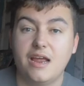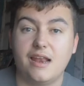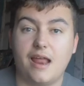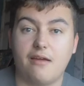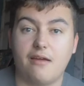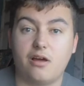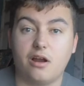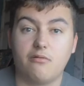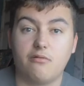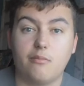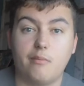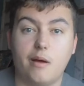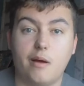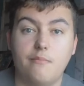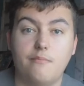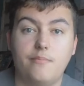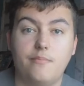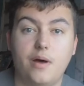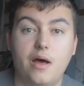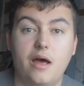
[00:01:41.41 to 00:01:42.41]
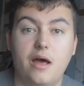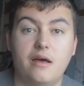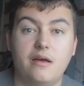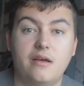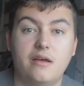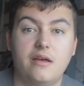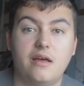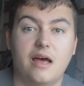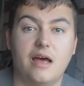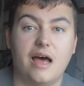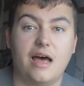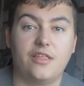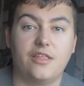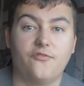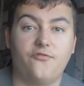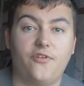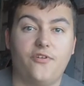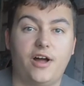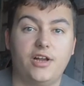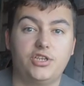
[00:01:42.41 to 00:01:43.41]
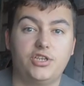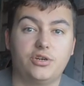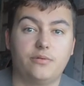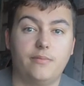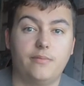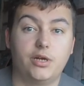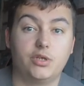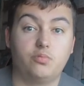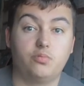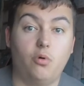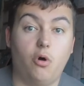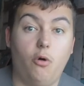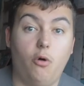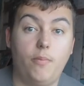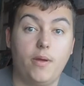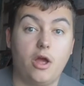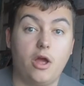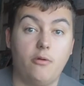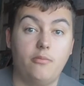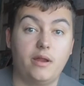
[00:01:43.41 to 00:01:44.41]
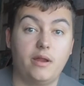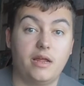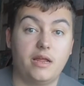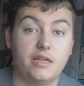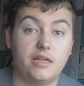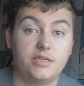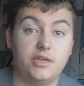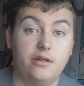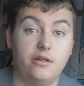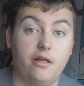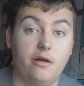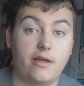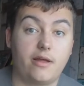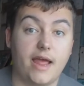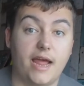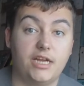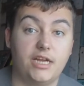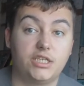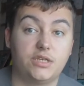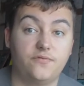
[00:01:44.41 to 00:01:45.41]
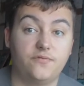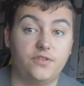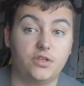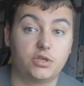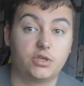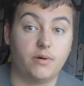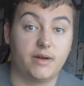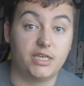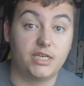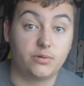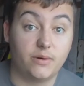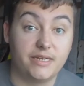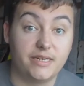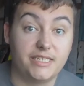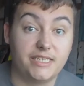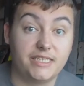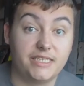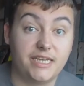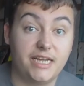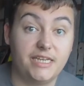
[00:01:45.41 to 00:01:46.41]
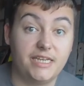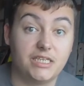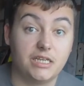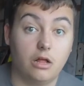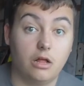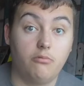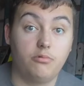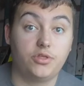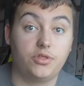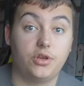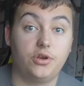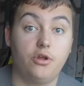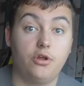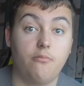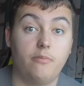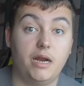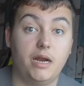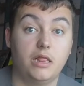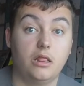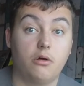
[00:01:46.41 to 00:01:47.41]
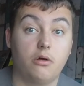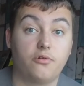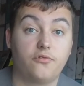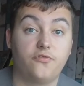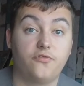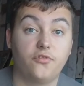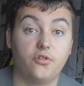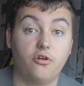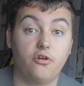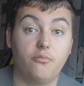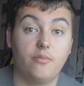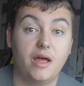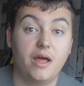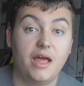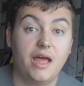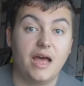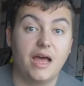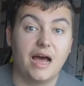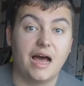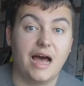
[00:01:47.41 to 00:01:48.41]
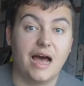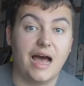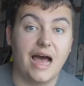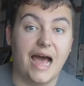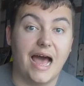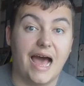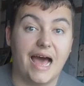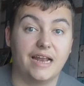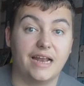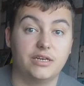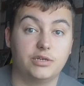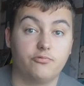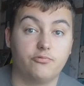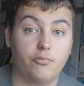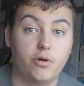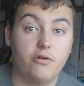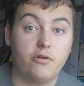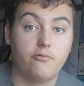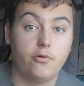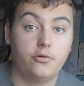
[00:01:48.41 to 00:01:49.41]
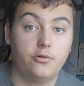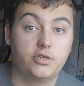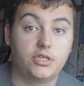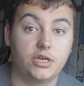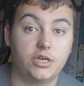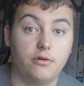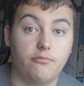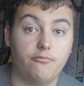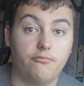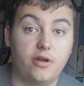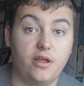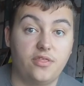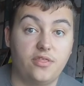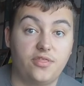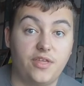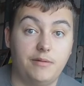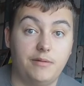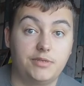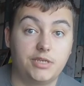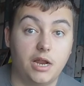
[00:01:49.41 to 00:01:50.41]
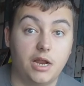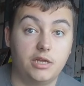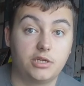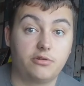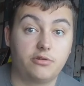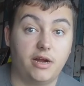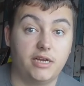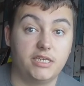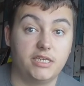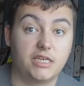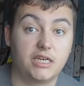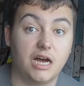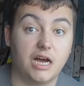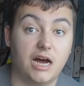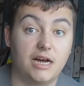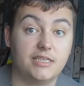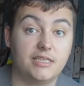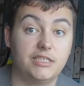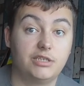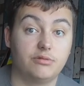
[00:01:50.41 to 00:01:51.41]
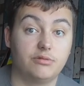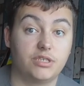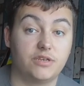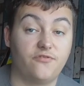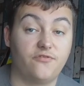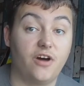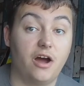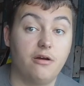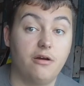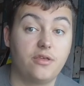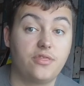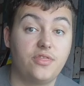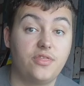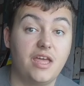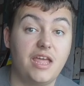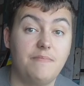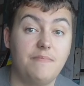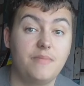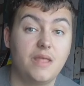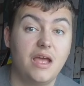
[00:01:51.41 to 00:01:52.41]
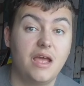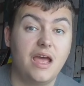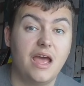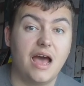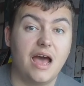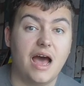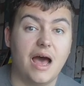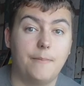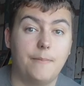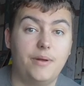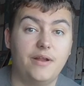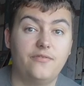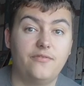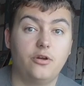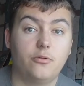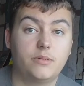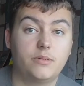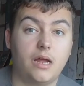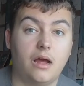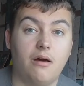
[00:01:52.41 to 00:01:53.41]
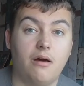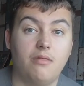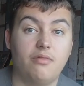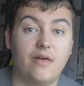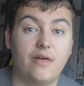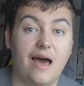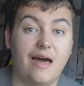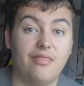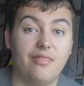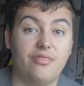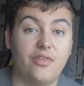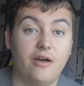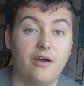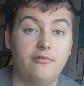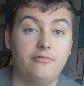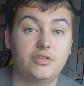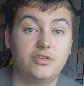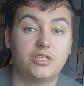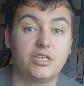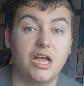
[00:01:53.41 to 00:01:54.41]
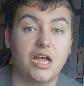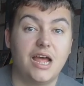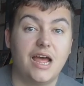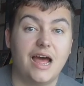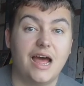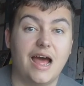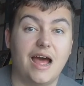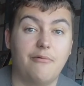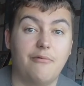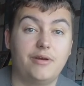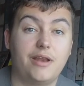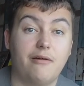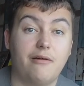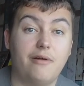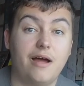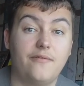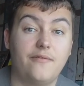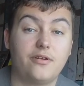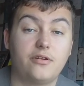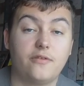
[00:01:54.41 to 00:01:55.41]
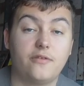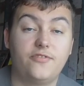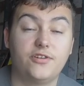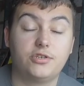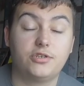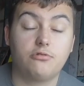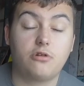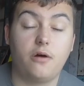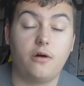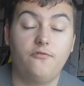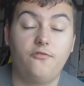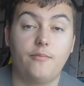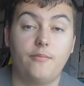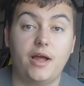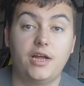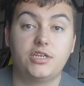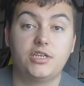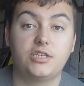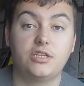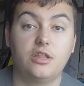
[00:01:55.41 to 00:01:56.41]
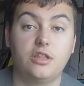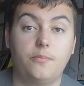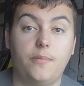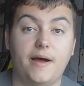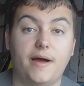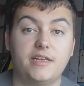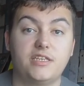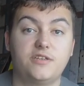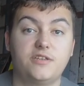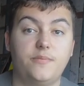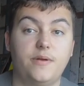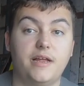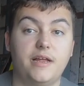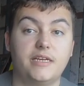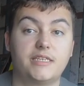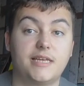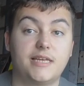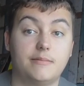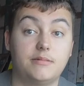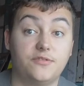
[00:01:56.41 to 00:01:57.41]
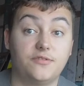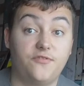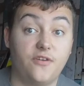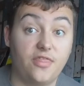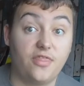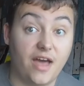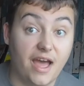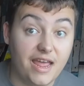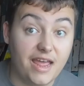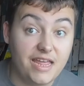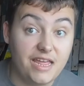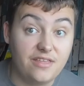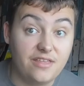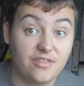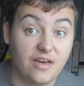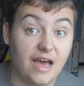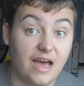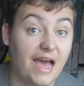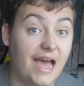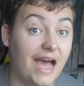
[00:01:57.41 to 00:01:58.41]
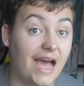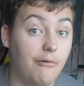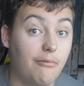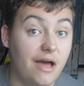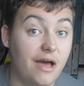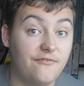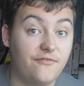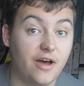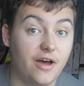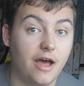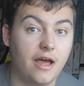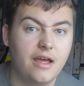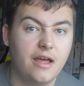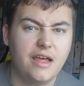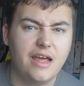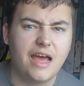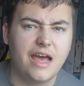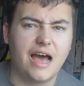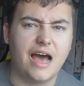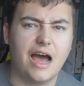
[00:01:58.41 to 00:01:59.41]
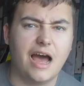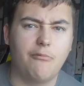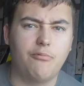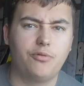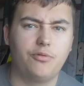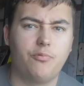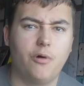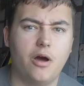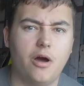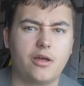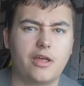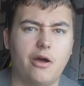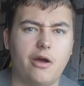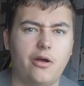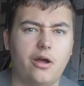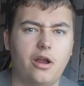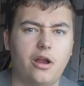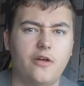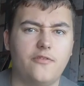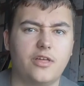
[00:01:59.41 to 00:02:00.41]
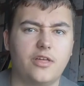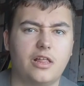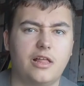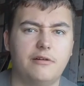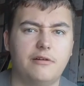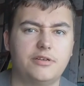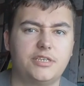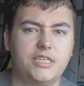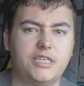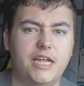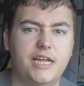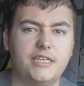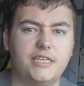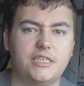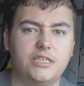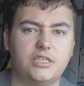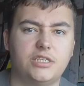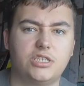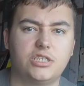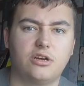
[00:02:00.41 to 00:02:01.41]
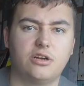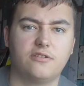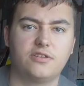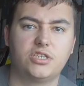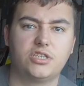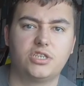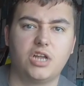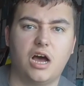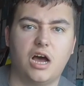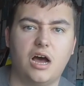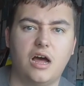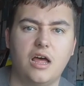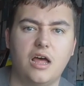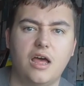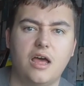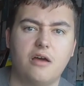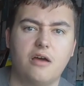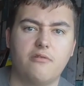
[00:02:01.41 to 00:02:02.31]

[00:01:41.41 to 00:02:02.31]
Now, you've got to remember uh, that Flying Jumbos will be opening its new location for the 2020 season along with the new Mini Log Flume uh, and rerouted and rethemed Toadie's Crazy Cars into a safari theme. A uh, bit of an update on that. Those uh, we don't have official confirmation that the plans have been accepted for that either. However, uh, with work going on over the close season to sort of start